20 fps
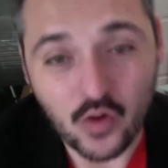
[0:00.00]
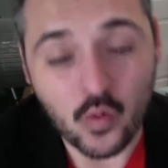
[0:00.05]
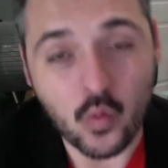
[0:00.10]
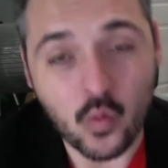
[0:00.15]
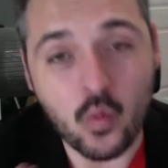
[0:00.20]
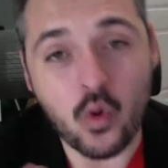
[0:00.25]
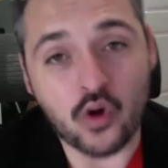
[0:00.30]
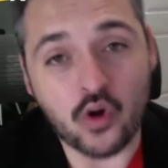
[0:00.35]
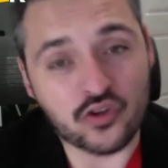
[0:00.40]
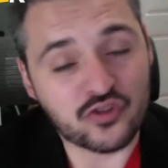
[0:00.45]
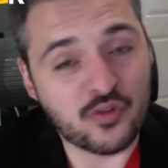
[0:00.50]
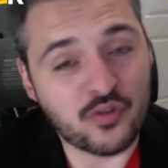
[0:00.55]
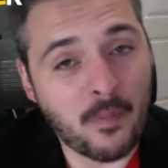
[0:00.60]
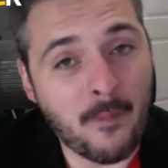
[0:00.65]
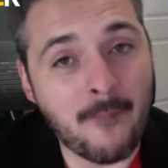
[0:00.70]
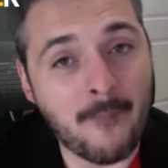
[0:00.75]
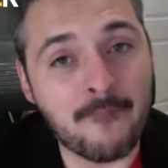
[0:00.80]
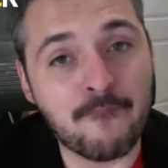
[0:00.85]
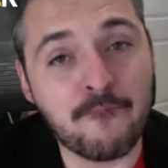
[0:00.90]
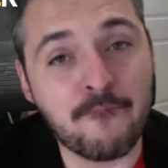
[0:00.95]
works
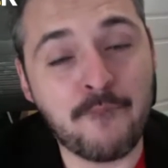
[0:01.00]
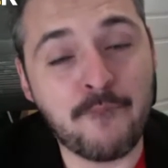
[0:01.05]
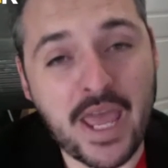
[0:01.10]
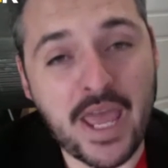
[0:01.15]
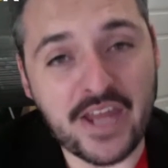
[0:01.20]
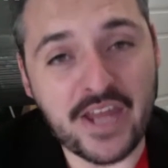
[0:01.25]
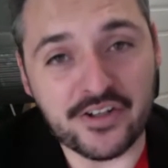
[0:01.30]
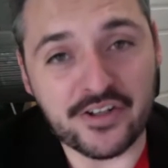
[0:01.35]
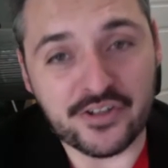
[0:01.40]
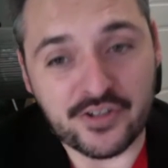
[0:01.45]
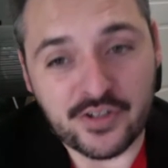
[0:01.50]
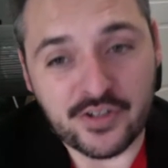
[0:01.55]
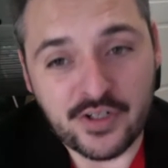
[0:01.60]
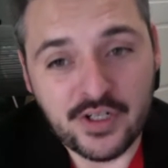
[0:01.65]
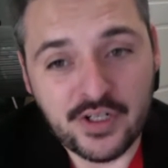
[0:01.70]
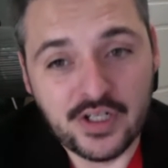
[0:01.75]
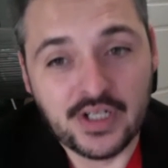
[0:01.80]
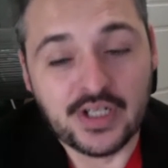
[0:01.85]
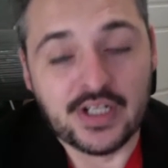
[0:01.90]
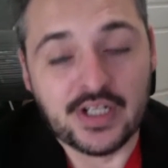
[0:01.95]
better.
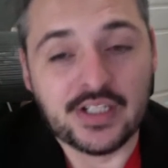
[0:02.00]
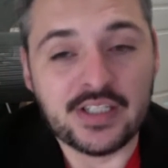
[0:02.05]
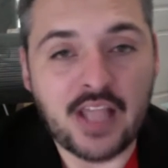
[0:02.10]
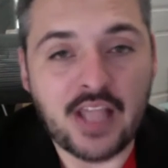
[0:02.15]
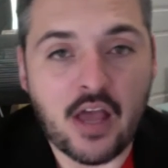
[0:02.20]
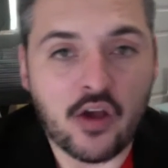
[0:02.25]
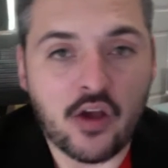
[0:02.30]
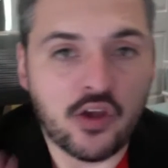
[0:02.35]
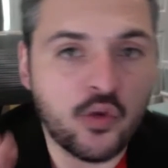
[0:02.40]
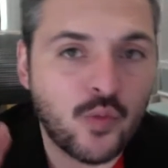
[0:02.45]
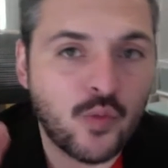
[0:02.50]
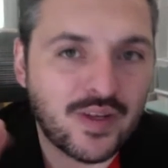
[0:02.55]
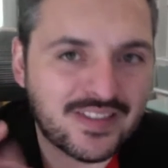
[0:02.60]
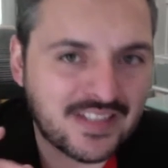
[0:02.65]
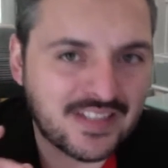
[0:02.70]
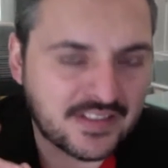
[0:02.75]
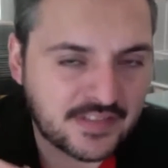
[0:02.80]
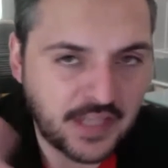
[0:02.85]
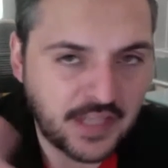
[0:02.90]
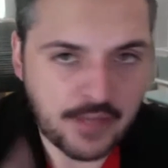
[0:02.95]
Now, it was
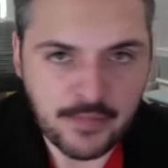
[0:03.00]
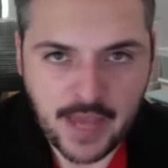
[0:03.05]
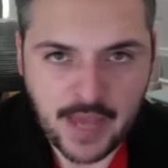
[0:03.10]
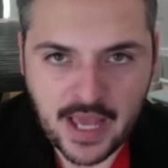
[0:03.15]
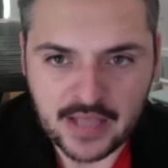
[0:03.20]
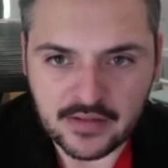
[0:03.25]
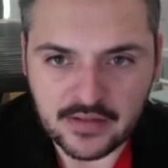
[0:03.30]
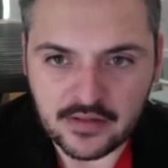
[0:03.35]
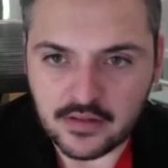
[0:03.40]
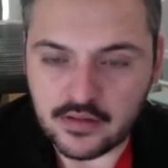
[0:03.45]
the same ad,